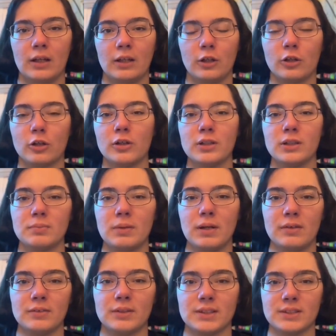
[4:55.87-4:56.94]
you're going to be
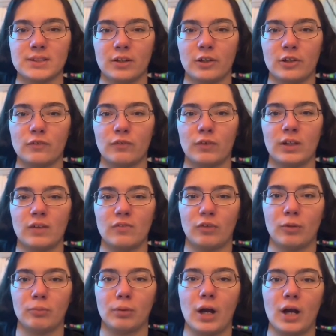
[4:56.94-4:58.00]
able to search for
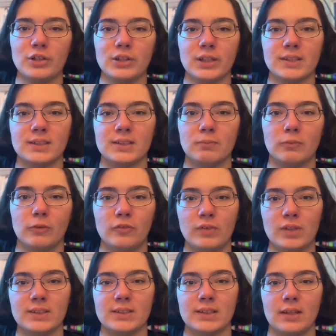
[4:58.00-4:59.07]
different projects and
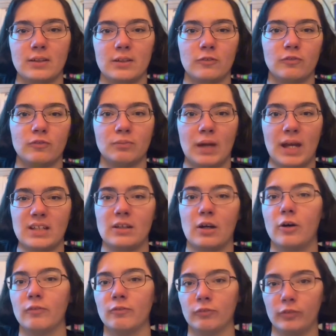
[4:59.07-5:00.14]
movies that you've made
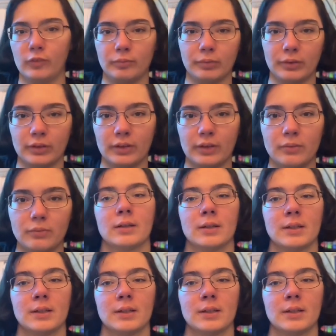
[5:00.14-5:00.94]
on Flipaclip.